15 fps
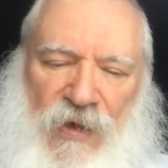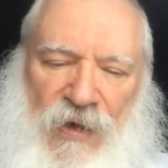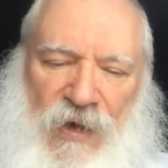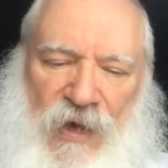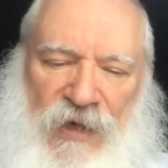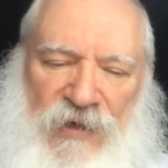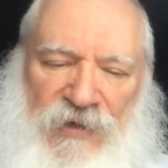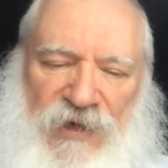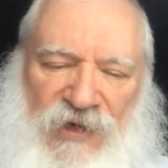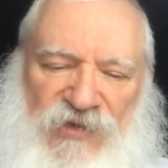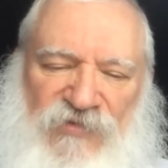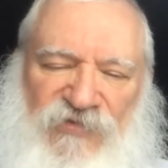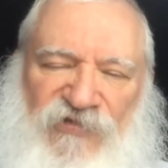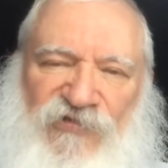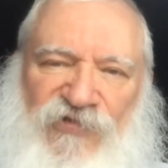It
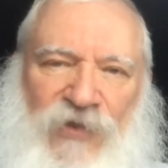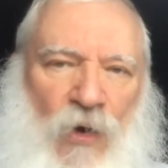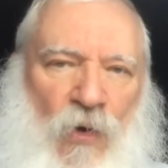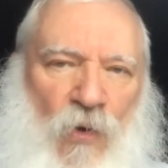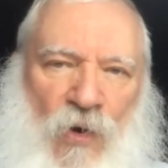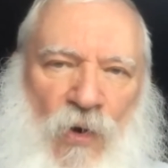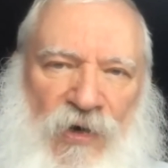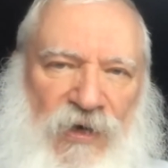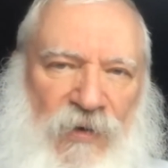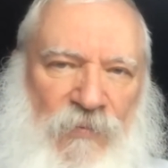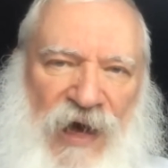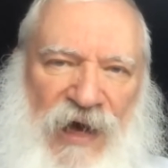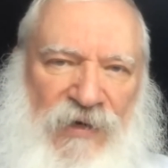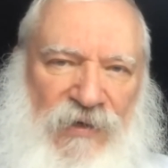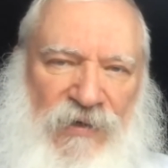doesn't flow
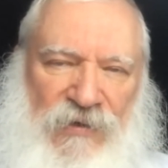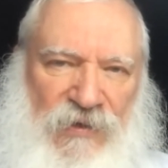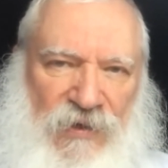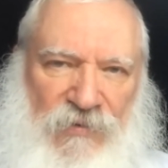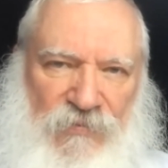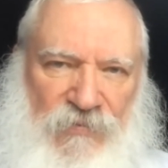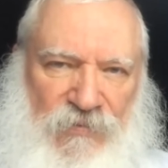automatically.